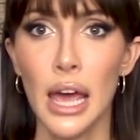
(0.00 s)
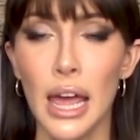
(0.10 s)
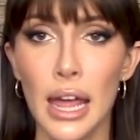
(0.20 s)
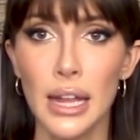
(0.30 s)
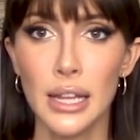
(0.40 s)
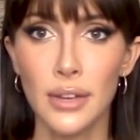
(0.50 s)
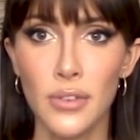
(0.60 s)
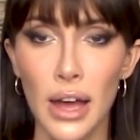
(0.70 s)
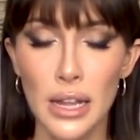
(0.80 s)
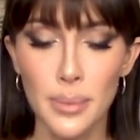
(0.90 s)
And if
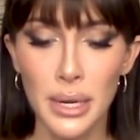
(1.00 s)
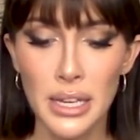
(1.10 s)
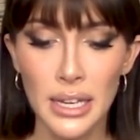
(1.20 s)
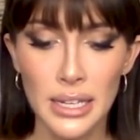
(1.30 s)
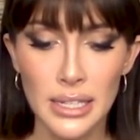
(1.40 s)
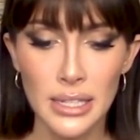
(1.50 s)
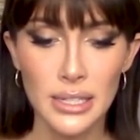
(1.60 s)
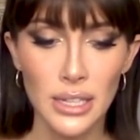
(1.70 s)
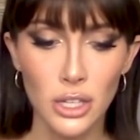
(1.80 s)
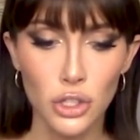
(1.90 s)
anybody
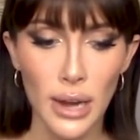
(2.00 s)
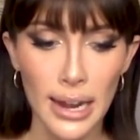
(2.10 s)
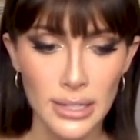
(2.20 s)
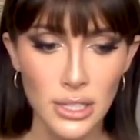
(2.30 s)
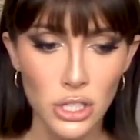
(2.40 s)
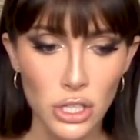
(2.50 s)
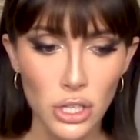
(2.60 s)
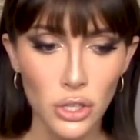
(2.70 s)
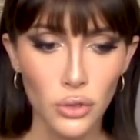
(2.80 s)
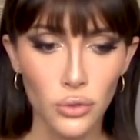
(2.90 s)
is attracted to
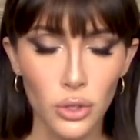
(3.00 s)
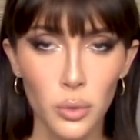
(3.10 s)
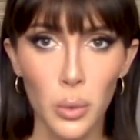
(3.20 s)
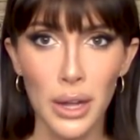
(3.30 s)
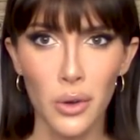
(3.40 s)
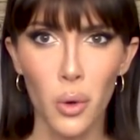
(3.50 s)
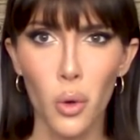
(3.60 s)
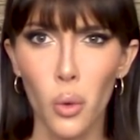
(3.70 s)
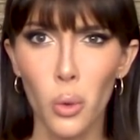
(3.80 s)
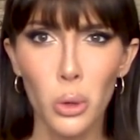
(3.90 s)
you for what
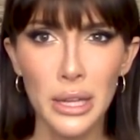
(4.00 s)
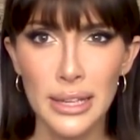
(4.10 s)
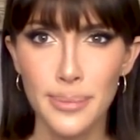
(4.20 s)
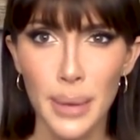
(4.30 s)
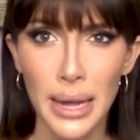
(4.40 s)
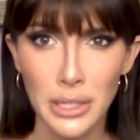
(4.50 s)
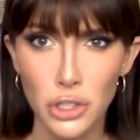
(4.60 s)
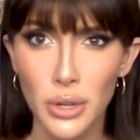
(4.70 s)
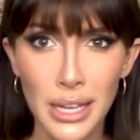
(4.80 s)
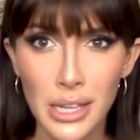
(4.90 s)
hole they can
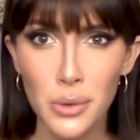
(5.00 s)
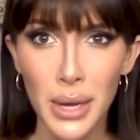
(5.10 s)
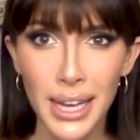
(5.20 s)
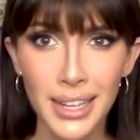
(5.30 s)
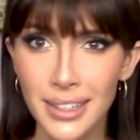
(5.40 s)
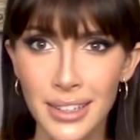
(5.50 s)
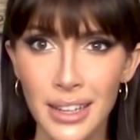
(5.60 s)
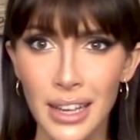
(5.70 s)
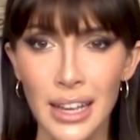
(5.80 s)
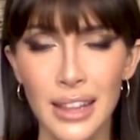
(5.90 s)
penetrate you in
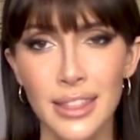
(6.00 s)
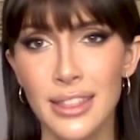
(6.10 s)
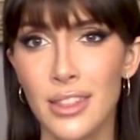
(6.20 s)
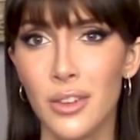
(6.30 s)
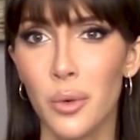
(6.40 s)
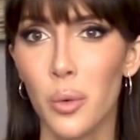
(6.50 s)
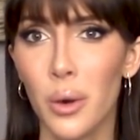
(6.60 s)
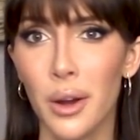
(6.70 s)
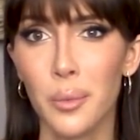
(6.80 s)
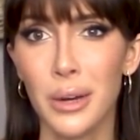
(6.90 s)

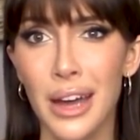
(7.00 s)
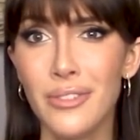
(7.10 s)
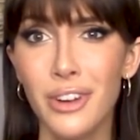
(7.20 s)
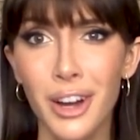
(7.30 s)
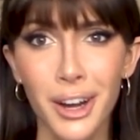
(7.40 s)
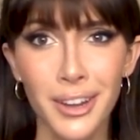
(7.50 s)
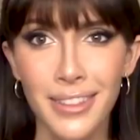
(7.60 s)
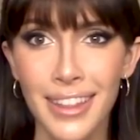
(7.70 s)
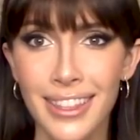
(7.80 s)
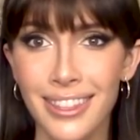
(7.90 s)
or whatever,
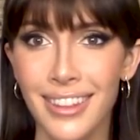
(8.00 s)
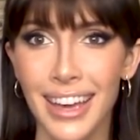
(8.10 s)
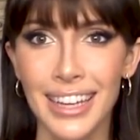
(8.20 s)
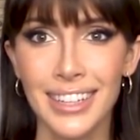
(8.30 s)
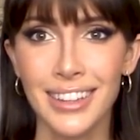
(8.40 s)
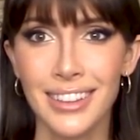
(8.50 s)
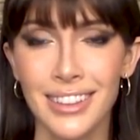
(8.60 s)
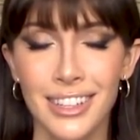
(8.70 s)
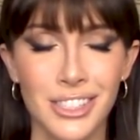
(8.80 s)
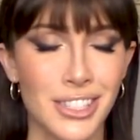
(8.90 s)
then like
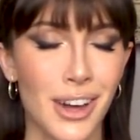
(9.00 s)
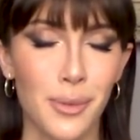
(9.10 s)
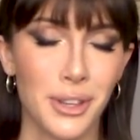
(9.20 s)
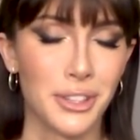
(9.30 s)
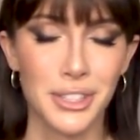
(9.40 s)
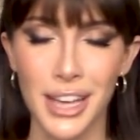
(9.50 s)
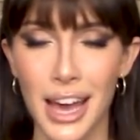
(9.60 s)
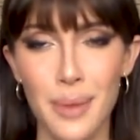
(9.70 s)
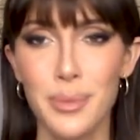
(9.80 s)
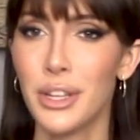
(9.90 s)
they're just not worth your
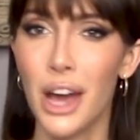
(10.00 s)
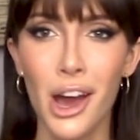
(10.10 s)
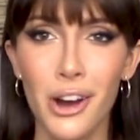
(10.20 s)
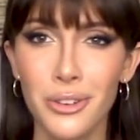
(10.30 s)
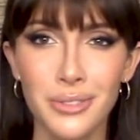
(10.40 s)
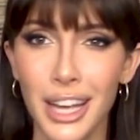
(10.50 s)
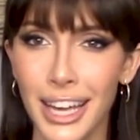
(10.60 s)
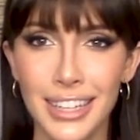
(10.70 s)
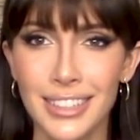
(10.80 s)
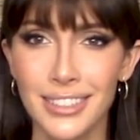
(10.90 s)
time, you know?
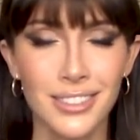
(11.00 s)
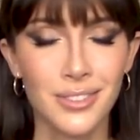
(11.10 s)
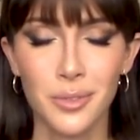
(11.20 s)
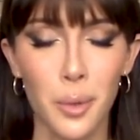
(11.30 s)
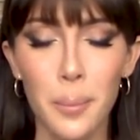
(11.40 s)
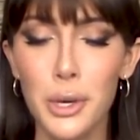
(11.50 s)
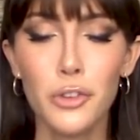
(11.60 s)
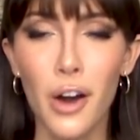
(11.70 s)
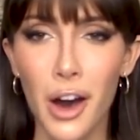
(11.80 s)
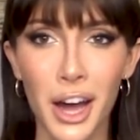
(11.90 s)
Like
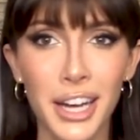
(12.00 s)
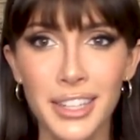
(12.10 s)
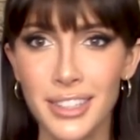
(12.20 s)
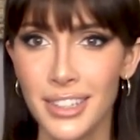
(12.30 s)
move on.